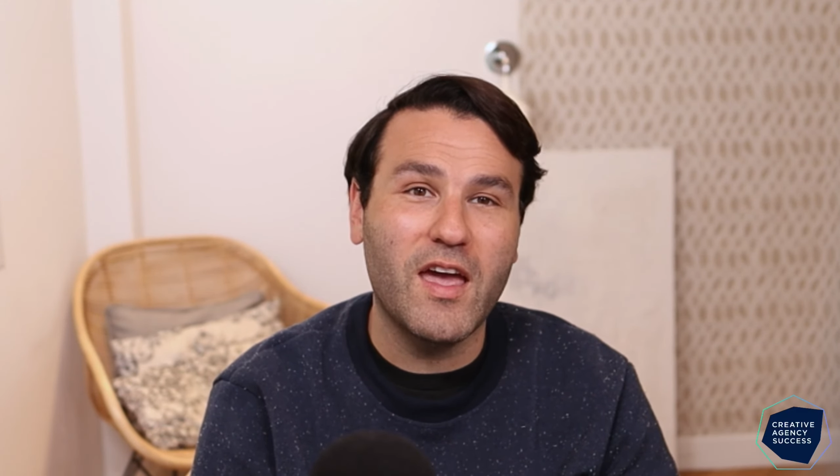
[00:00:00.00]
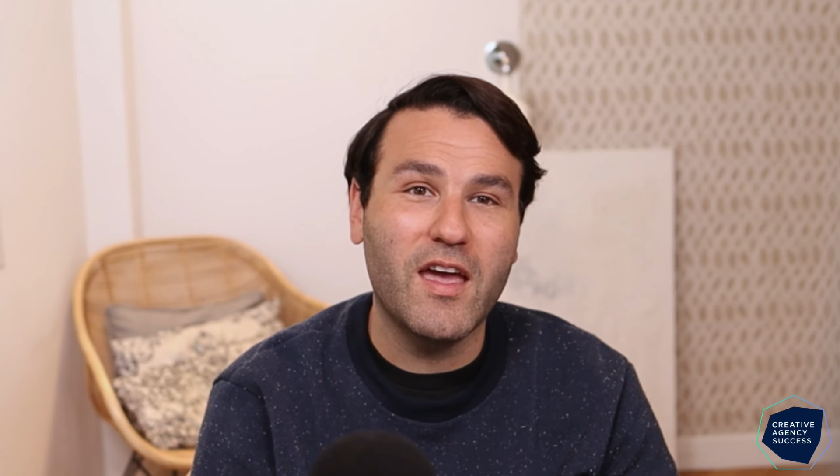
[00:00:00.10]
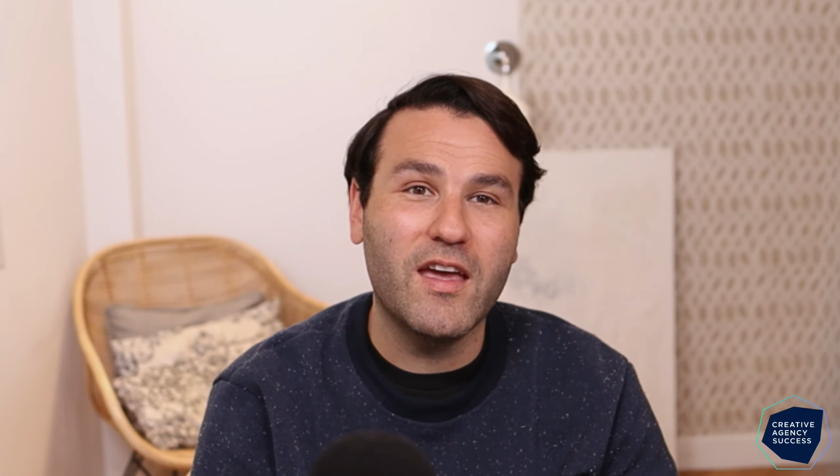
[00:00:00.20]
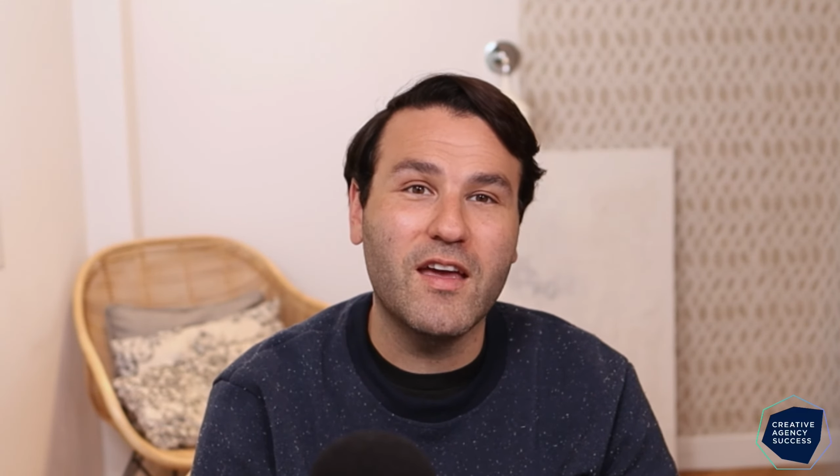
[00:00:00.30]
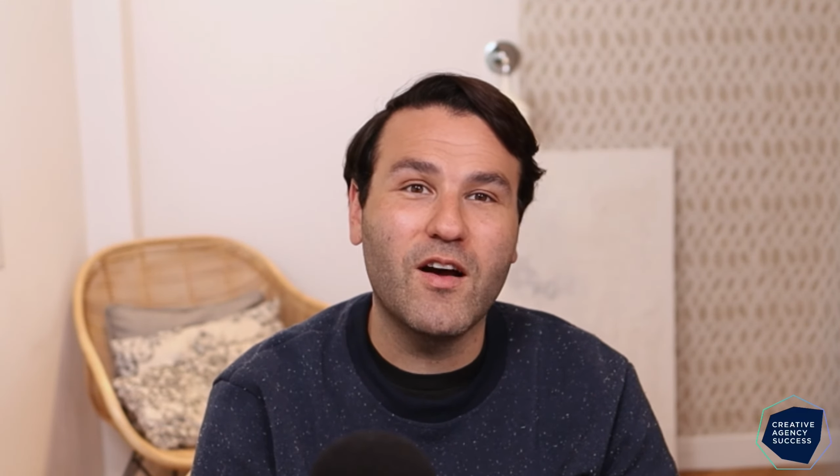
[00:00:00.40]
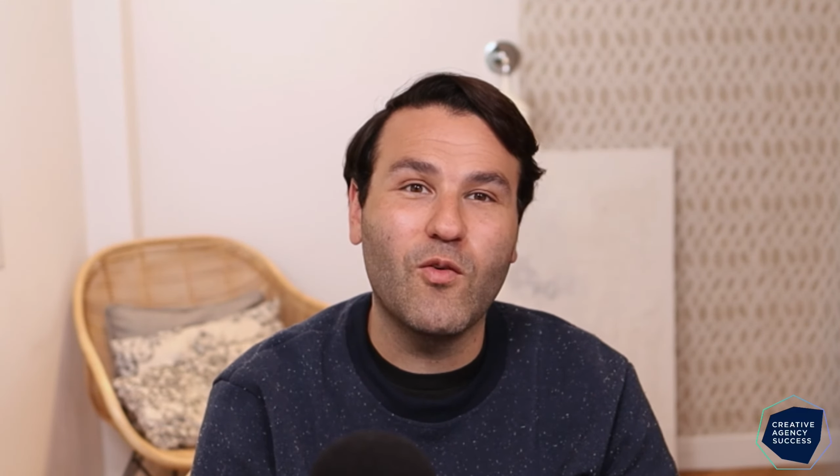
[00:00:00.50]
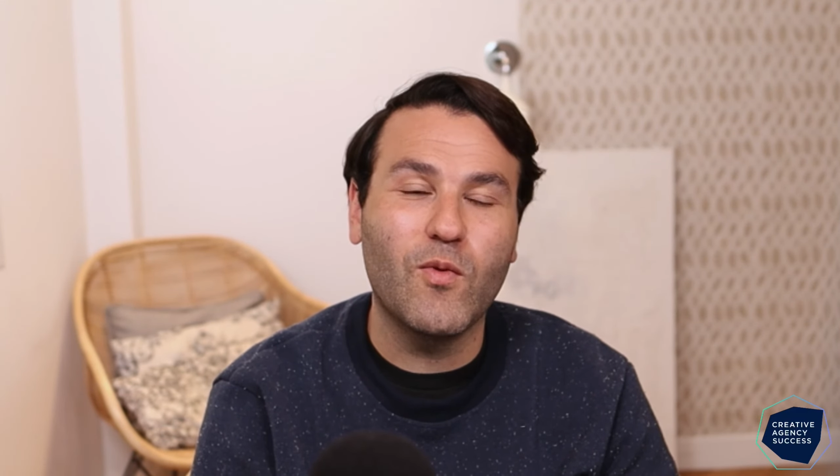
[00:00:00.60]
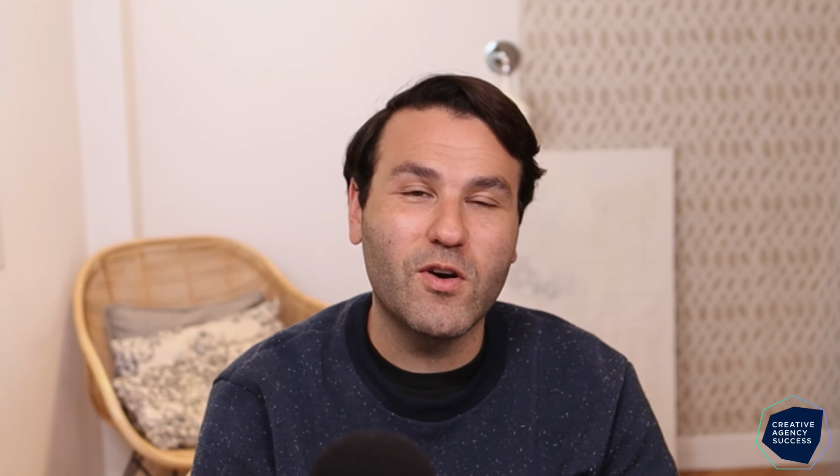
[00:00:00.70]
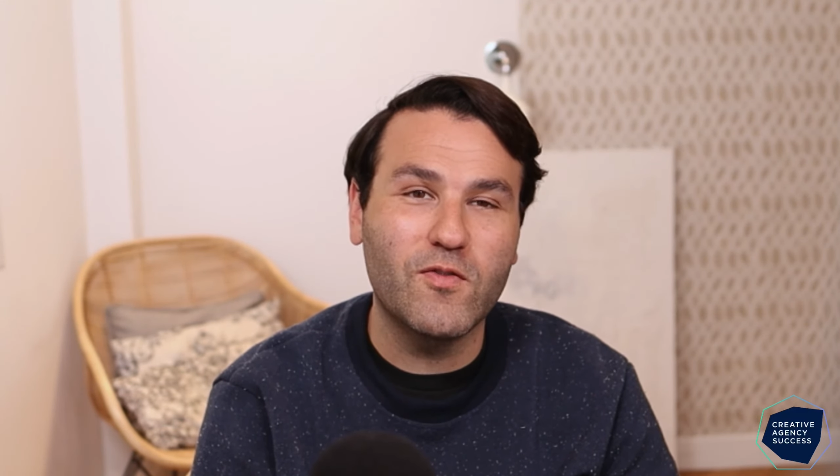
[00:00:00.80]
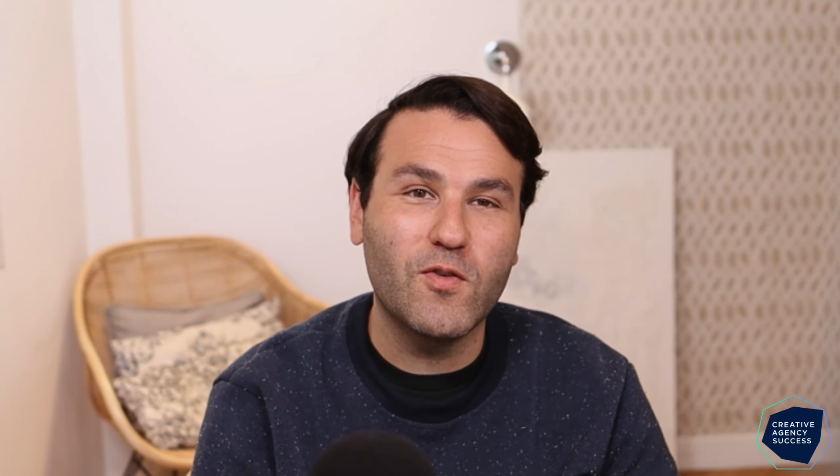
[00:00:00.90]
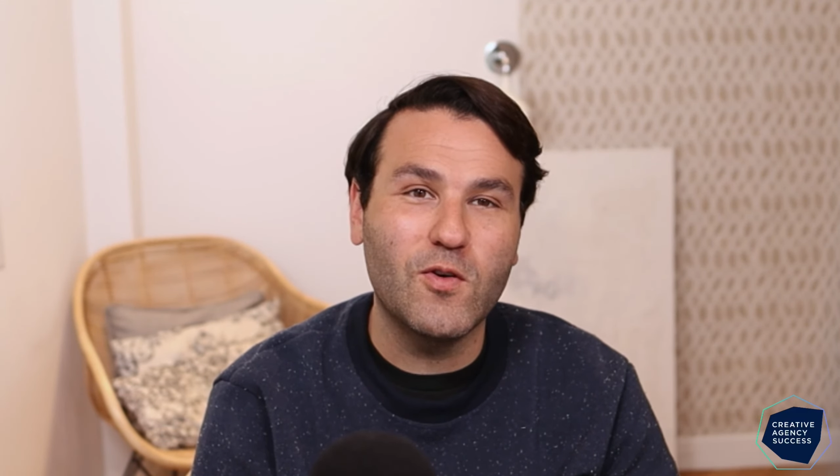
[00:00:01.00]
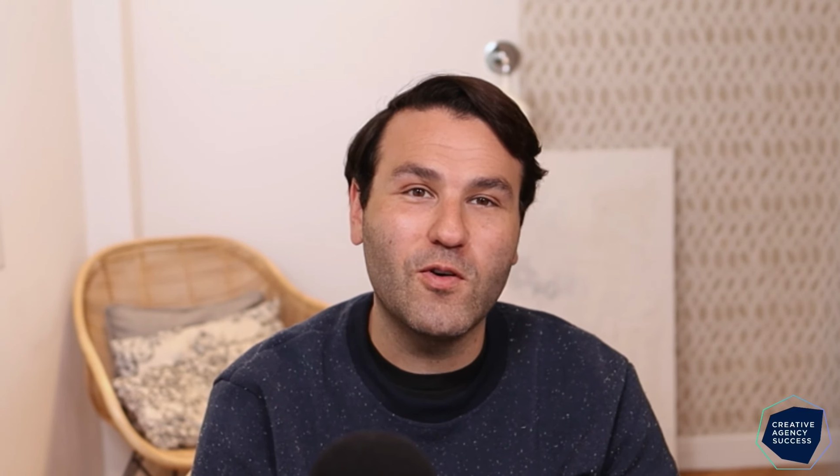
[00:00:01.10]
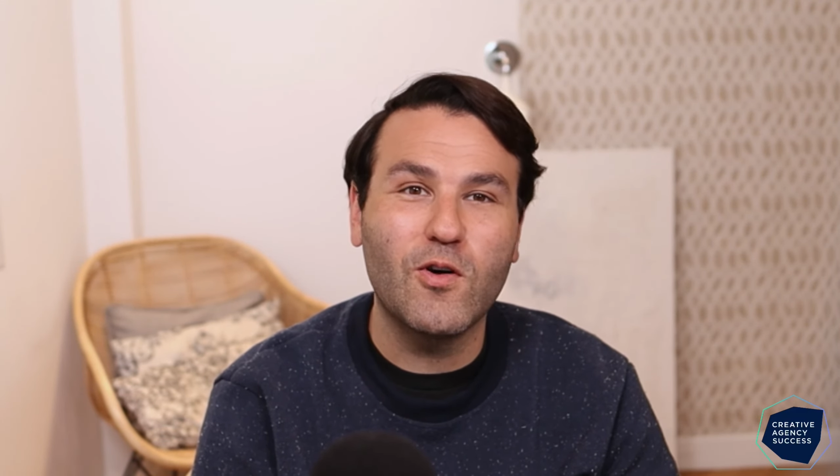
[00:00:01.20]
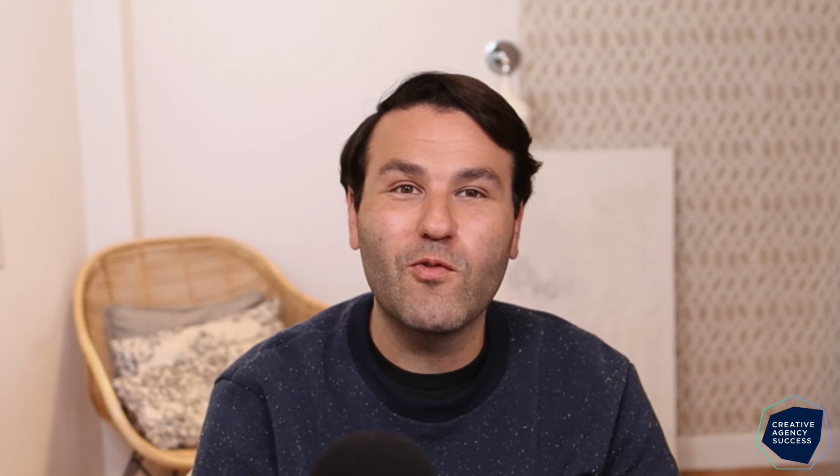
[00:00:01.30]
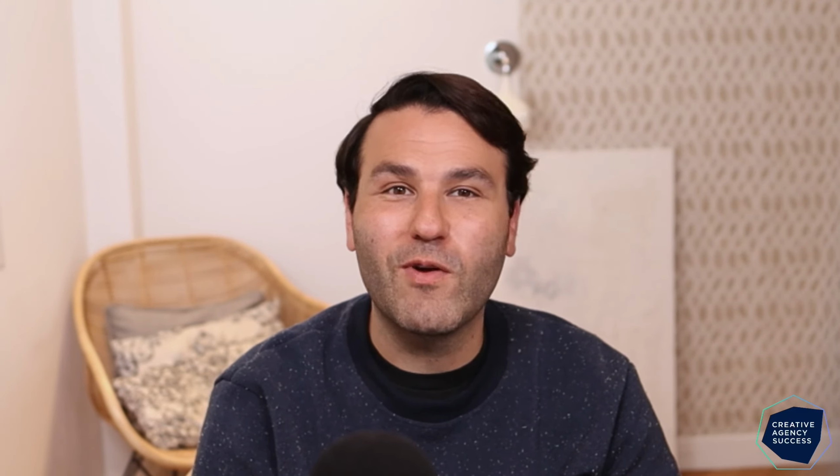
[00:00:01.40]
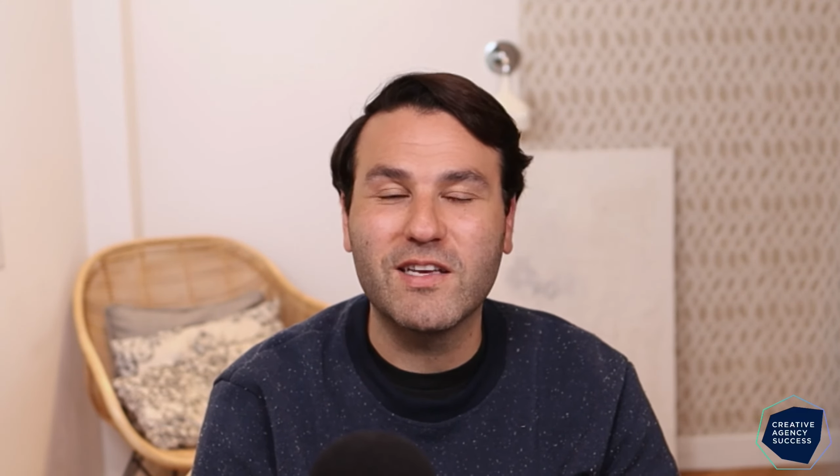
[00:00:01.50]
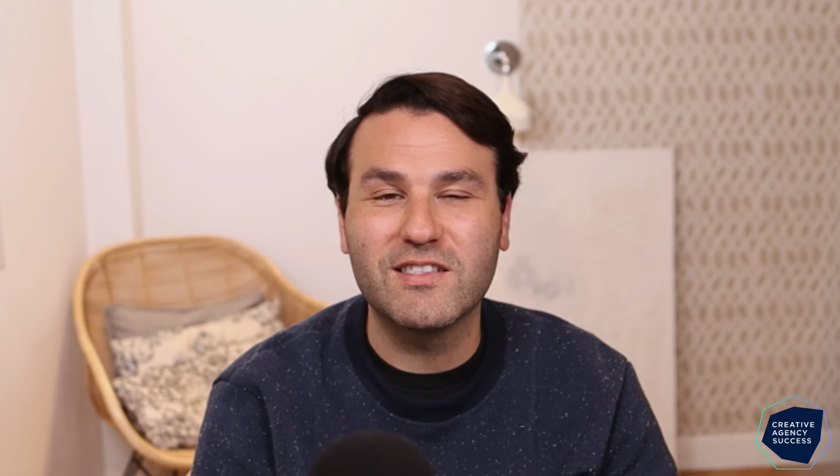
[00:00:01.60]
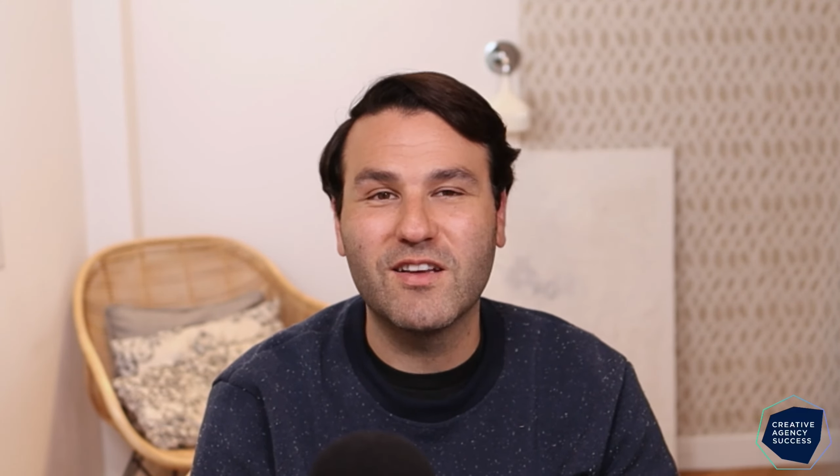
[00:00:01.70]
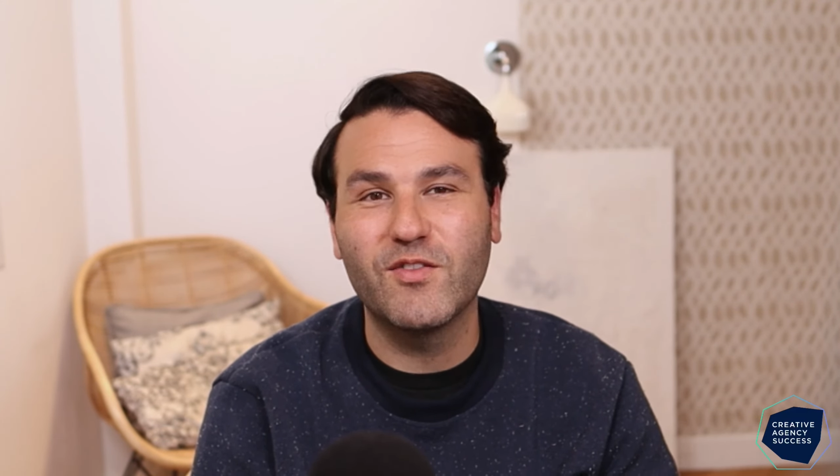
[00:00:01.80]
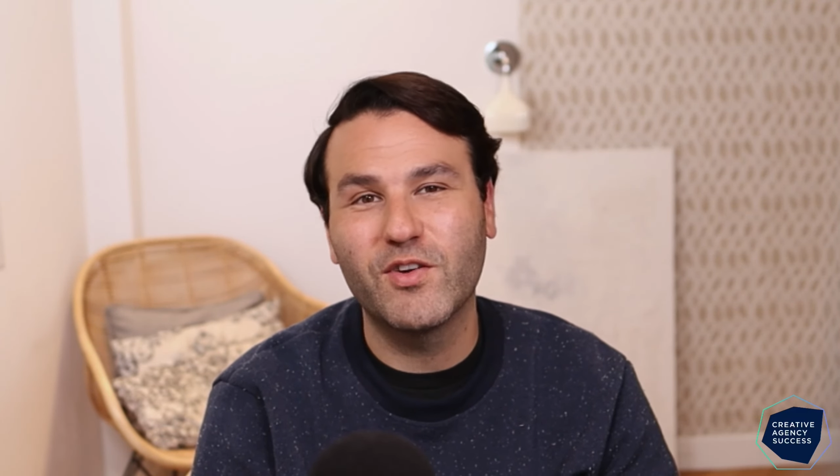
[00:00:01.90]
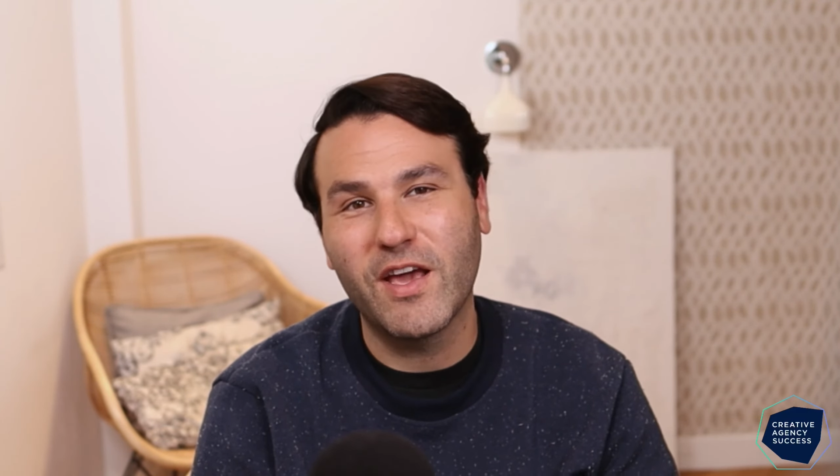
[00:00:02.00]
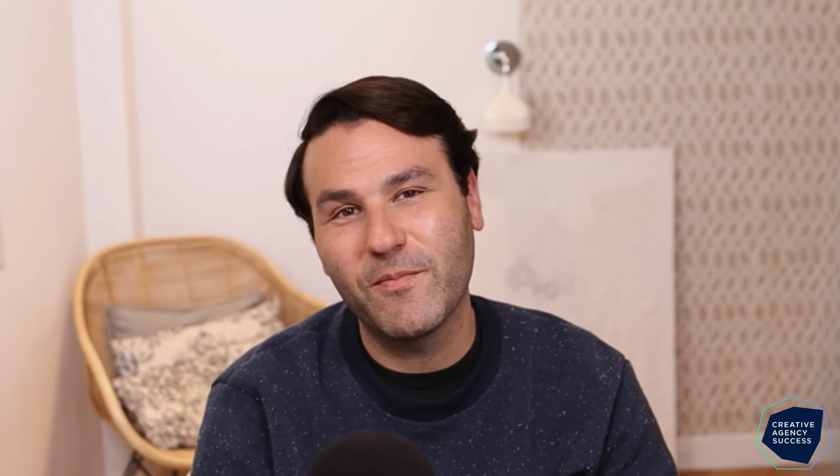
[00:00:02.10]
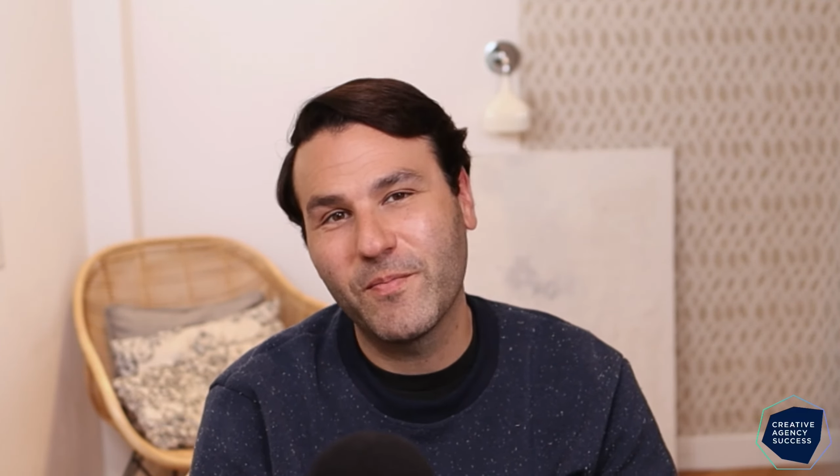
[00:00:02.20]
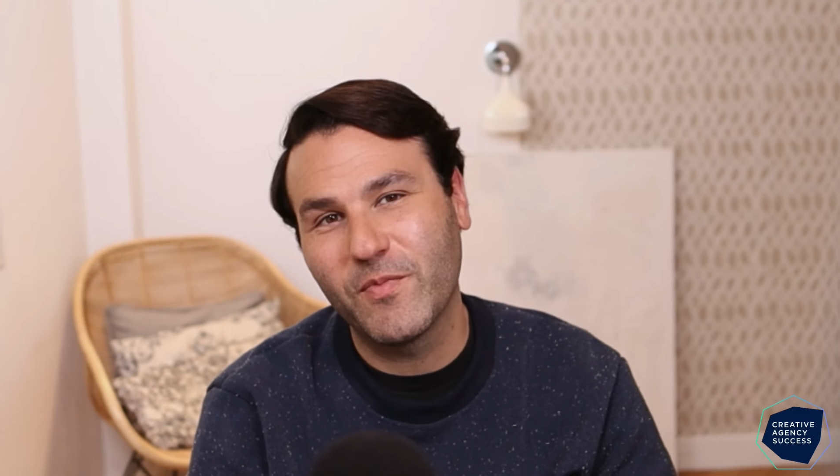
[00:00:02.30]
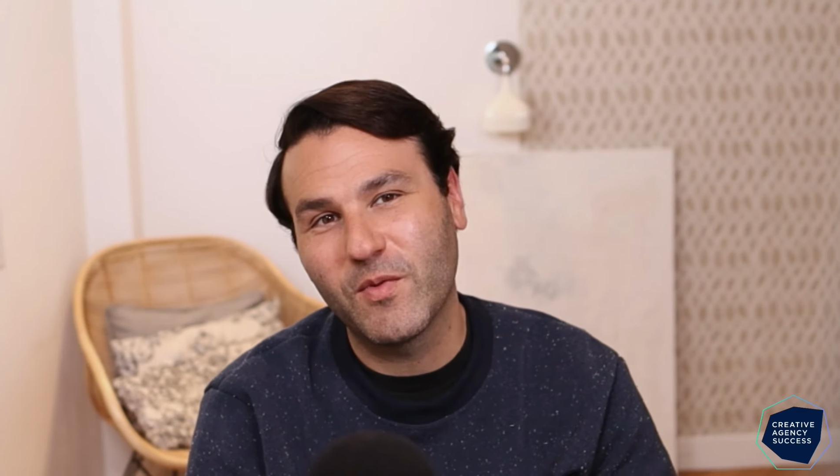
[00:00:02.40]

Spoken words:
a wonderful rest of your day.